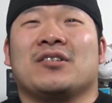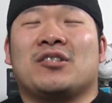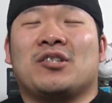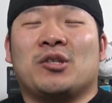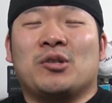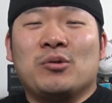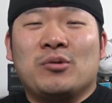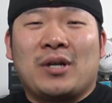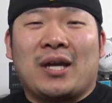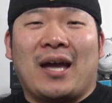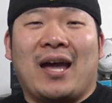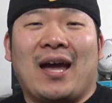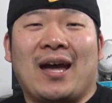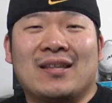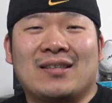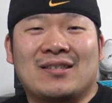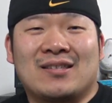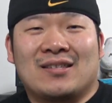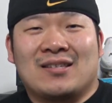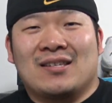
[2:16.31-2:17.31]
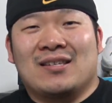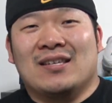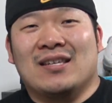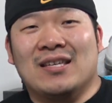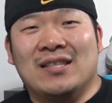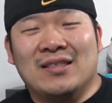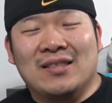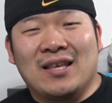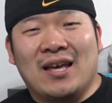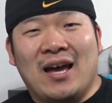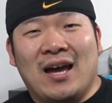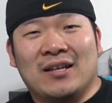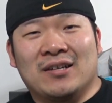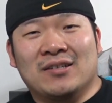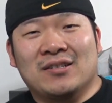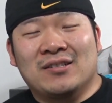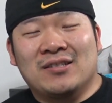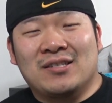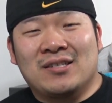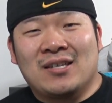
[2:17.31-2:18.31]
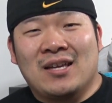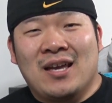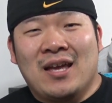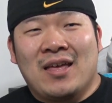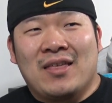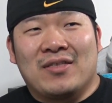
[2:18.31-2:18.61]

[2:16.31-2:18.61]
2 cats in the headers